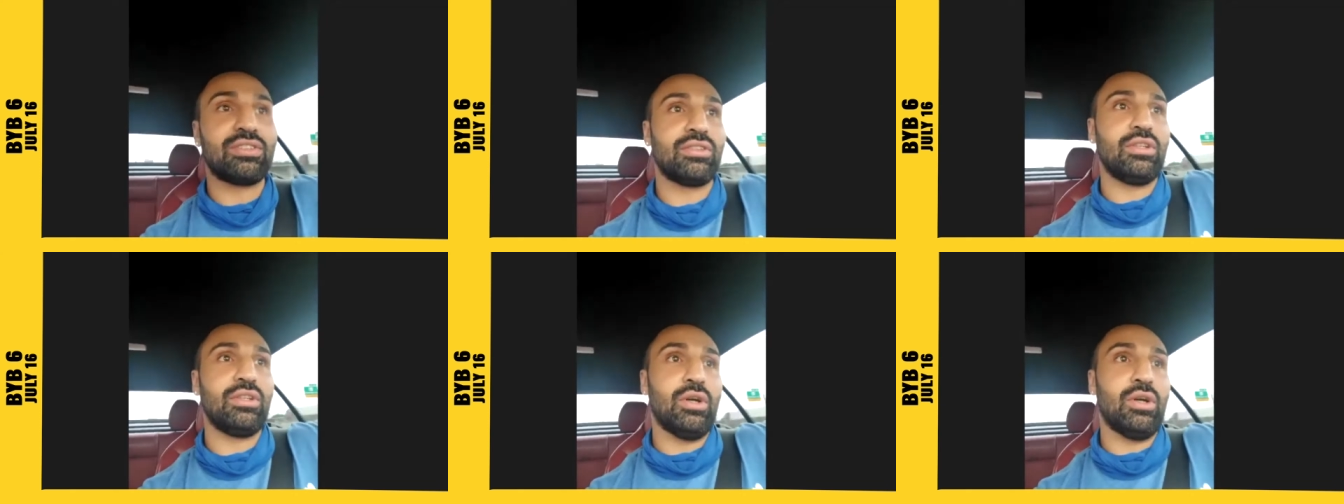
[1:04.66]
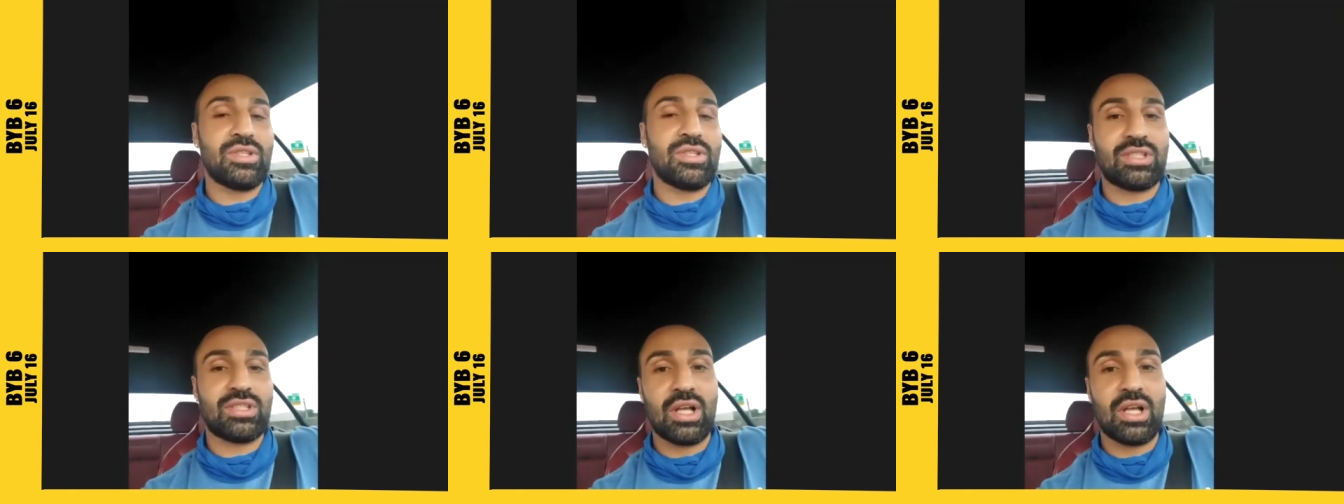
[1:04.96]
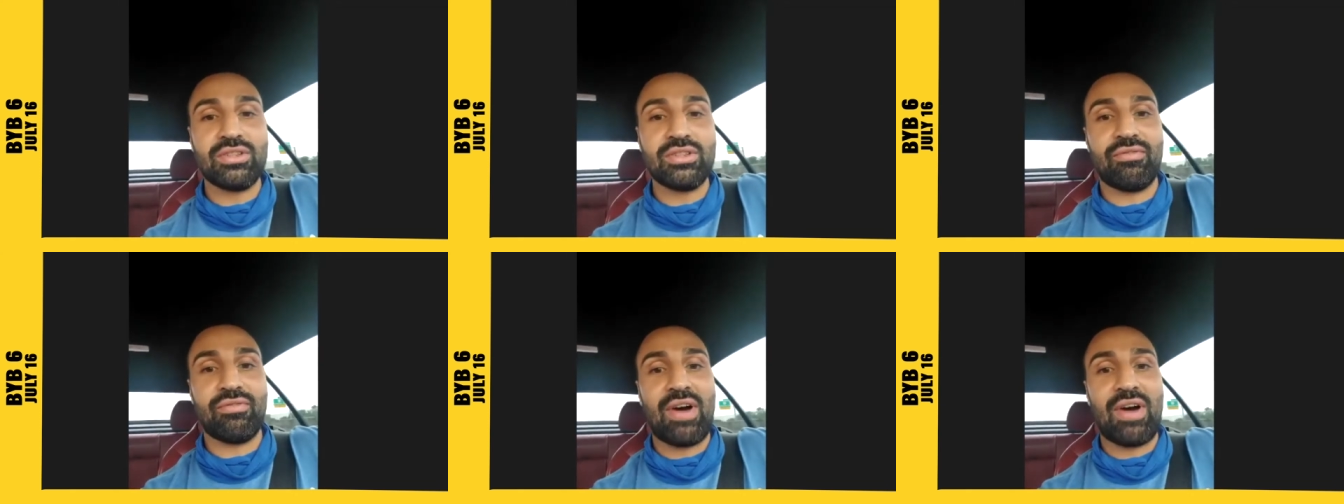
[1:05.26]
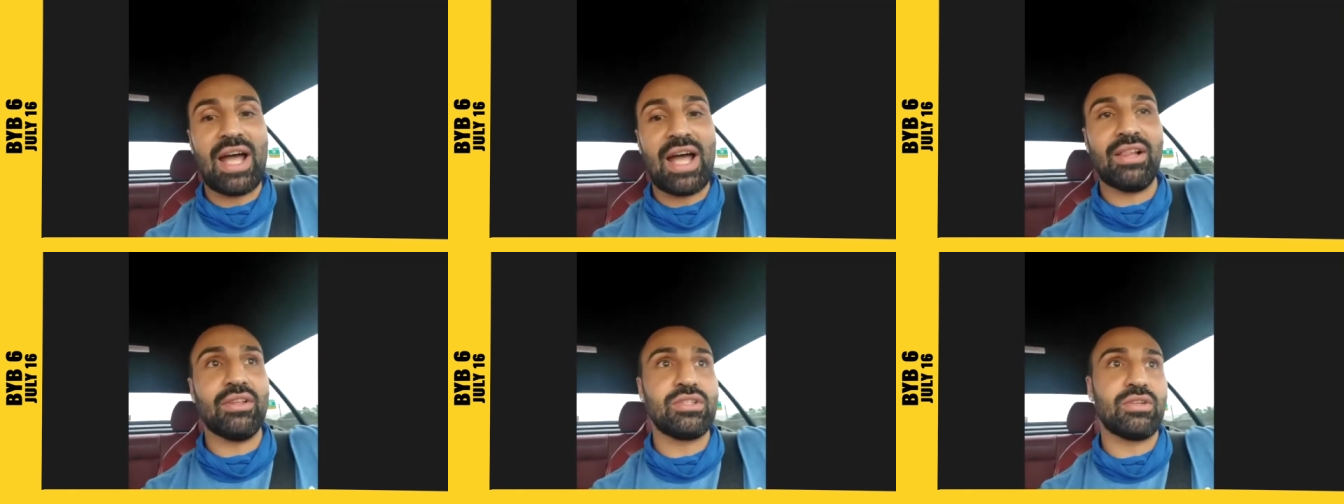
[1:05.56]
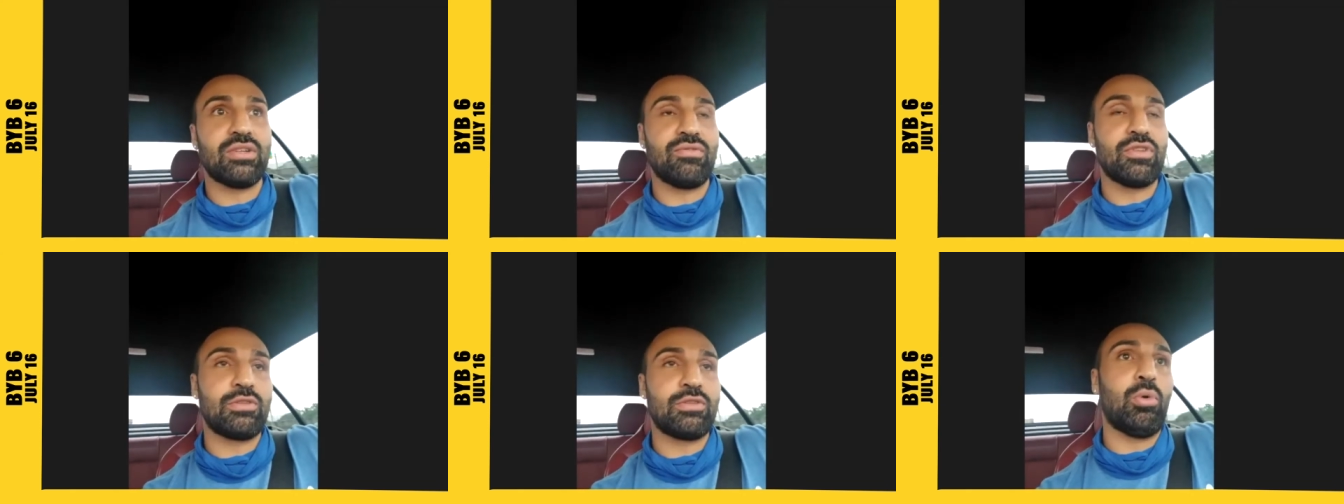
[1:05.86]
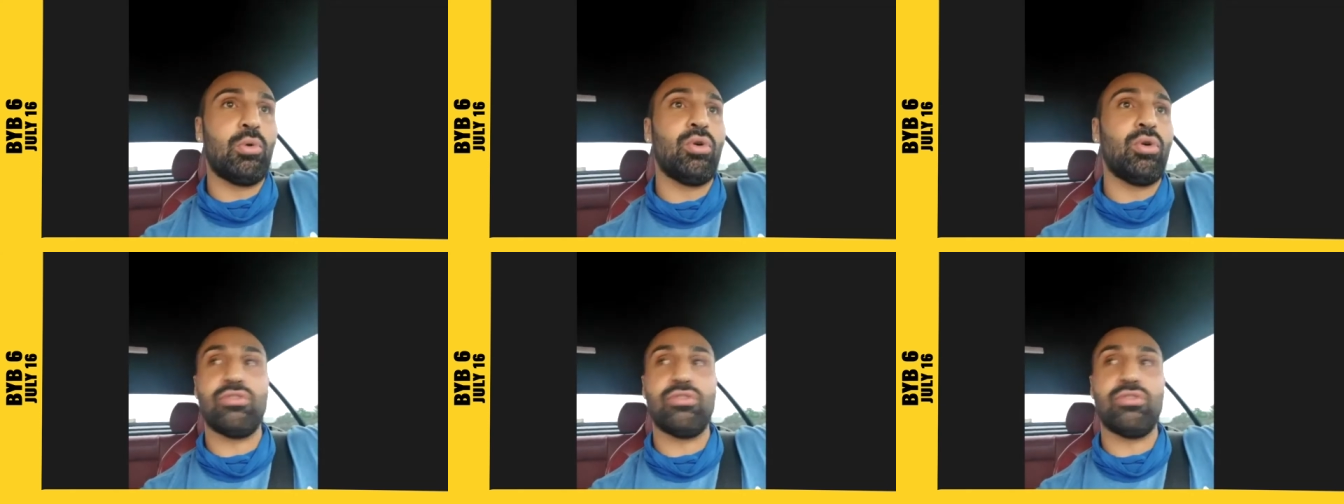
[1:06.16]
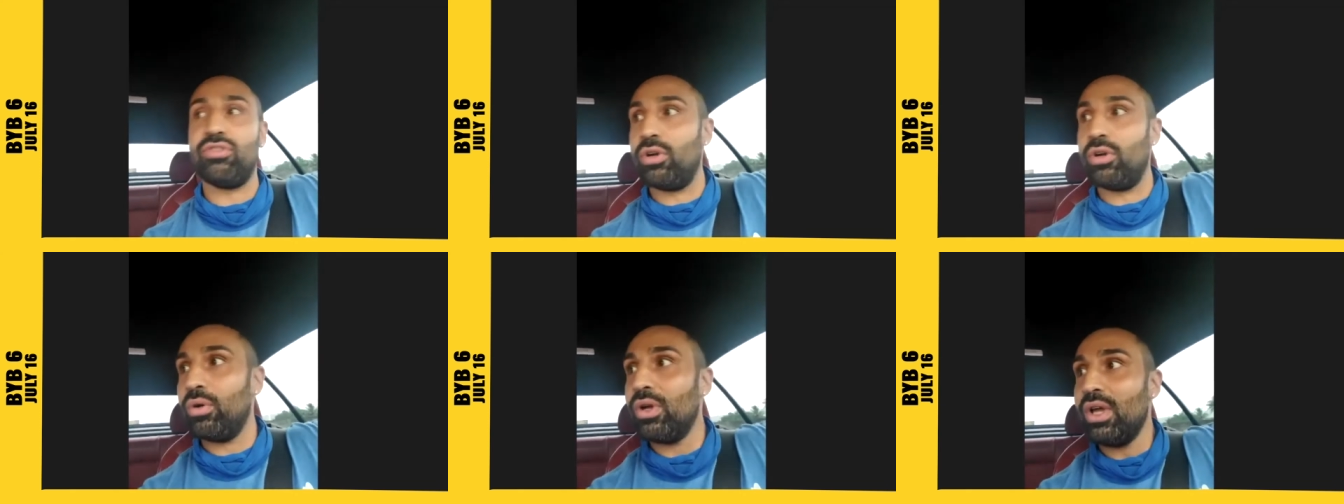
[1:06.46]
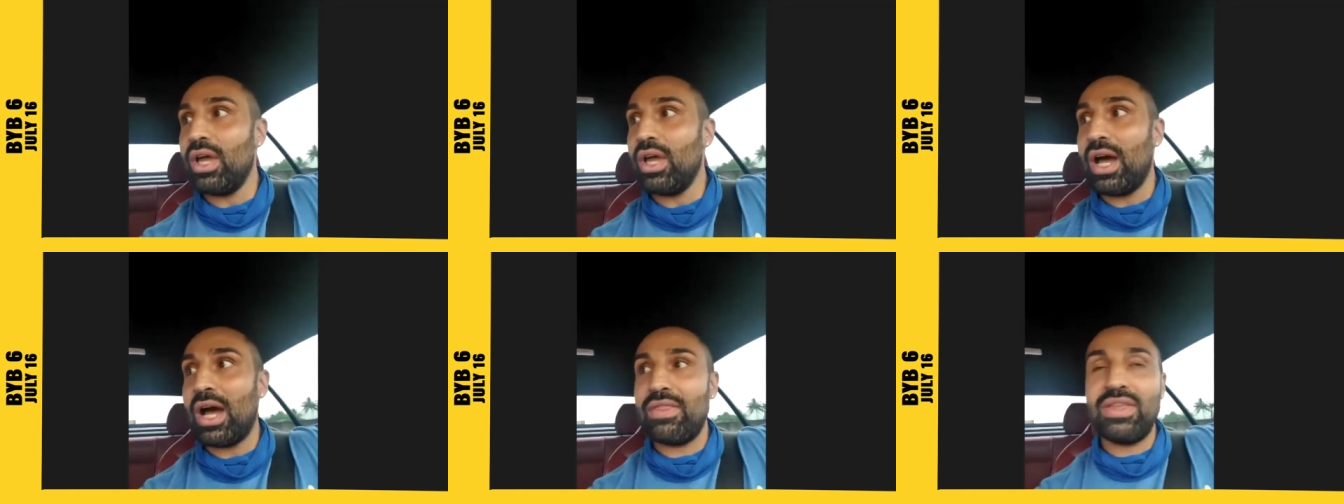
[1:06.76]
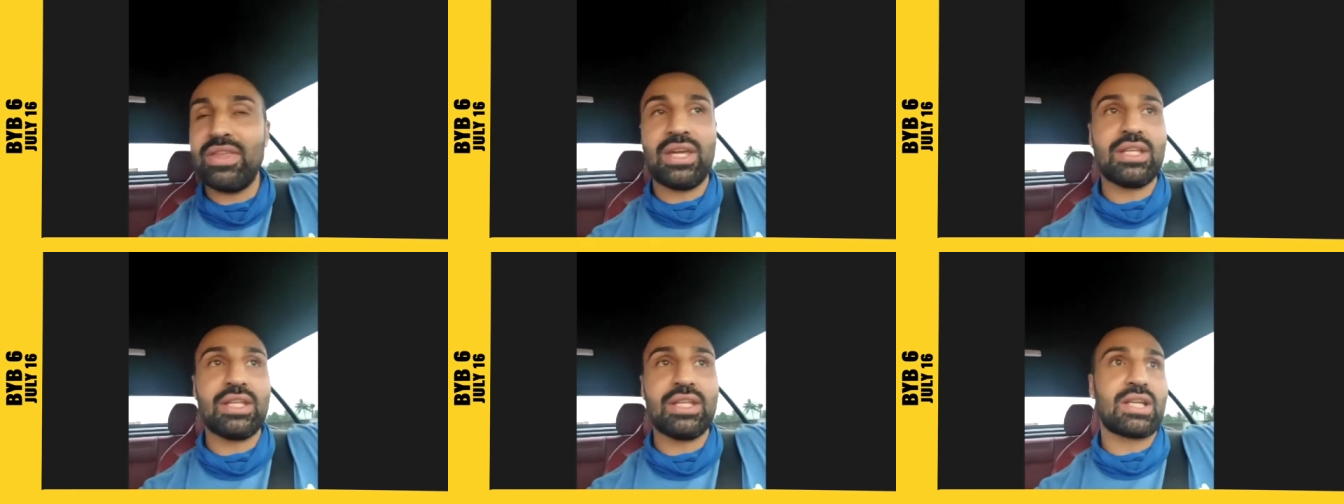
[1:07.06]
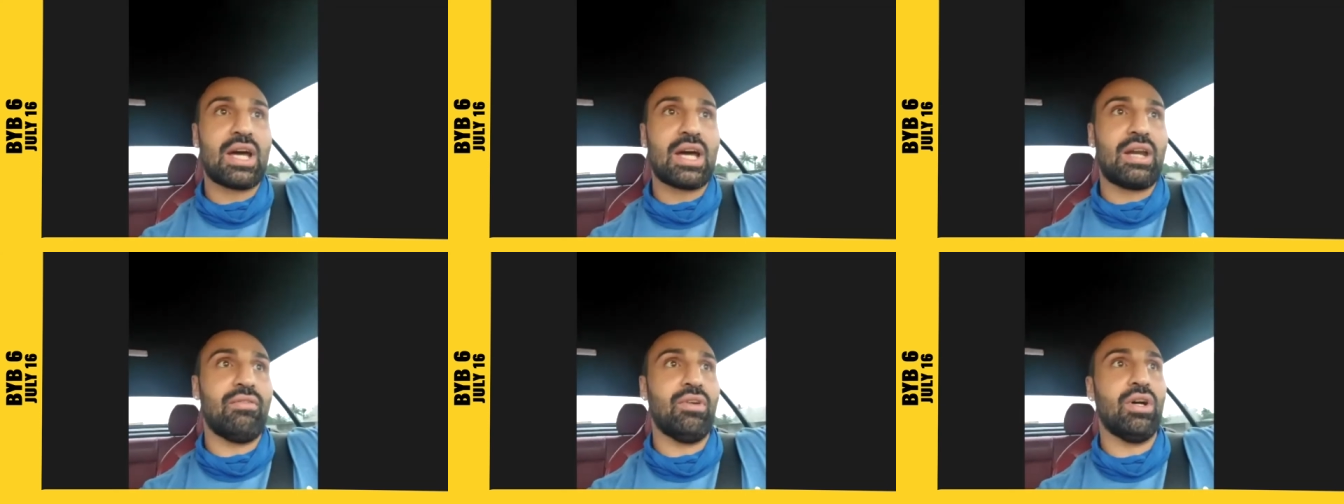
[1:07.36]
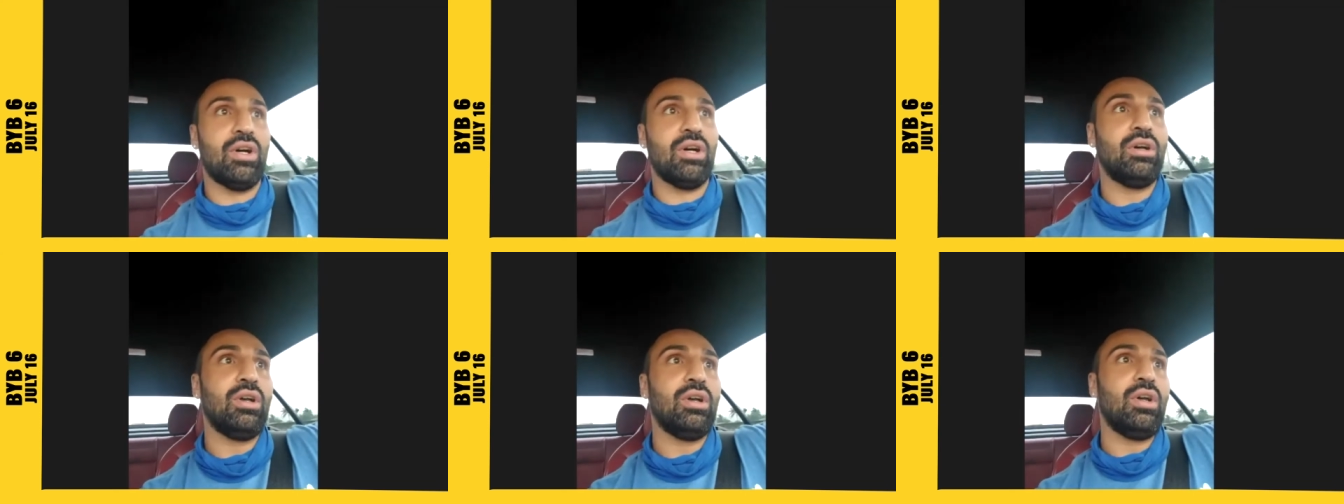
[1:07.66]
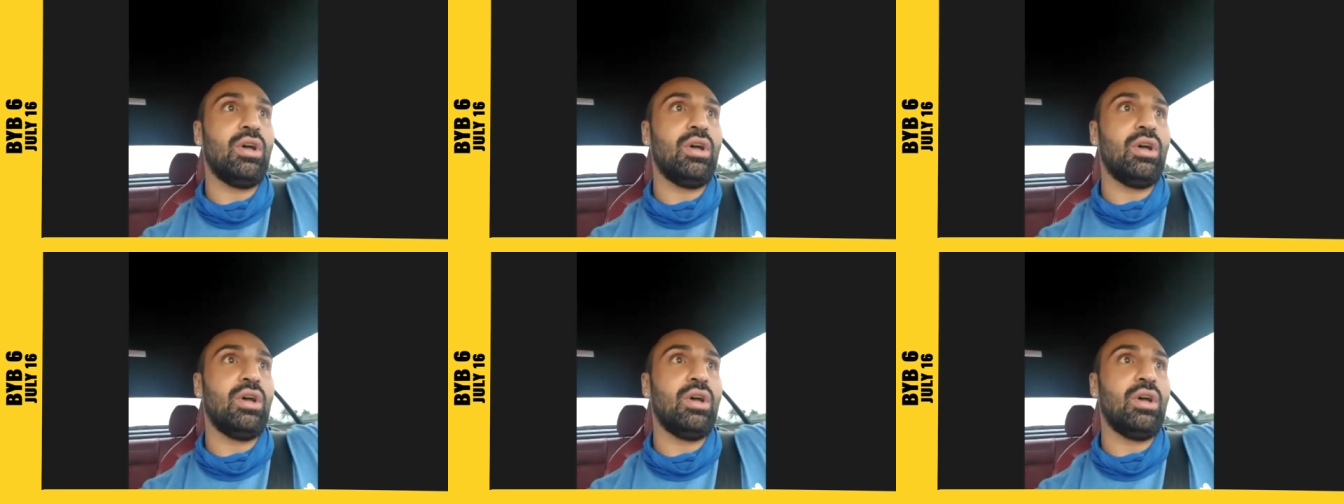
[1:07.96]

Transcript: You know, it sells the violence of the sport. So I think it's kind of a,